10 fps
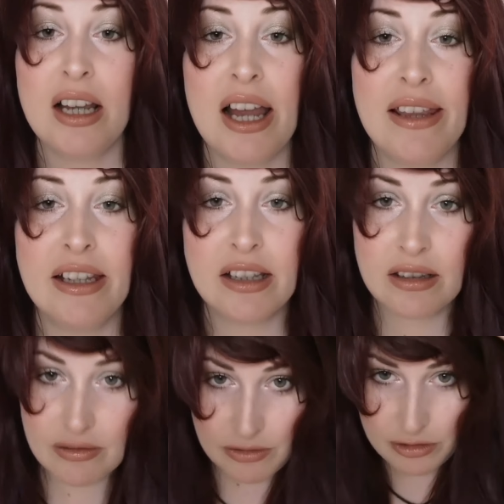And then,
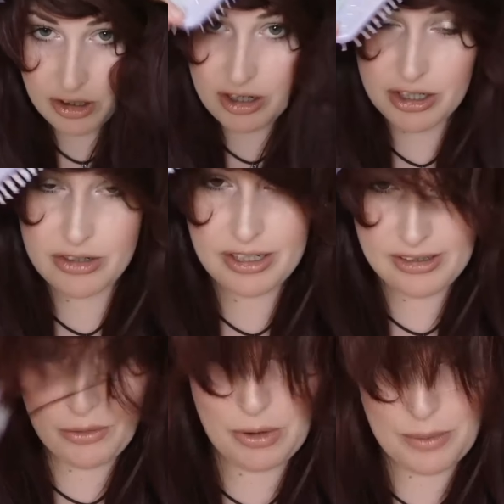oh gosh, you're just
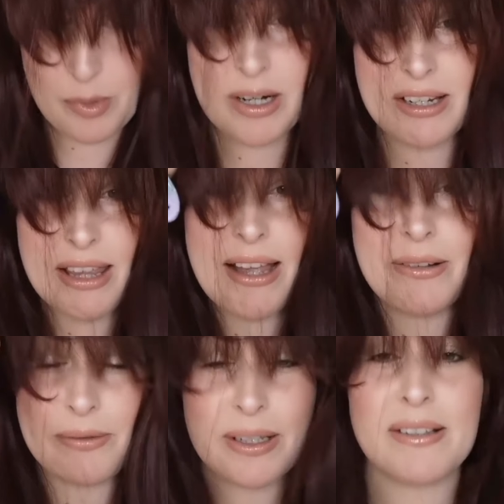going to want to brush that
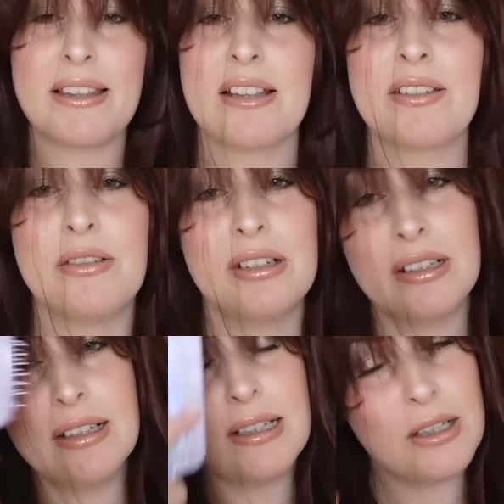out, because that's gone
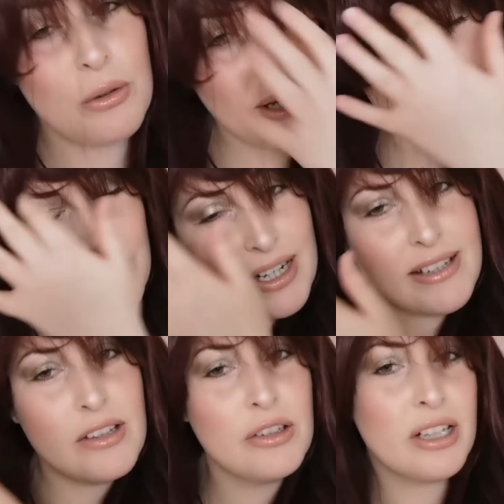quite
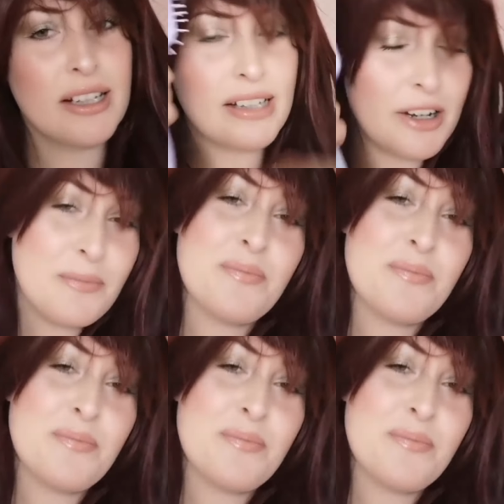crazy looking now.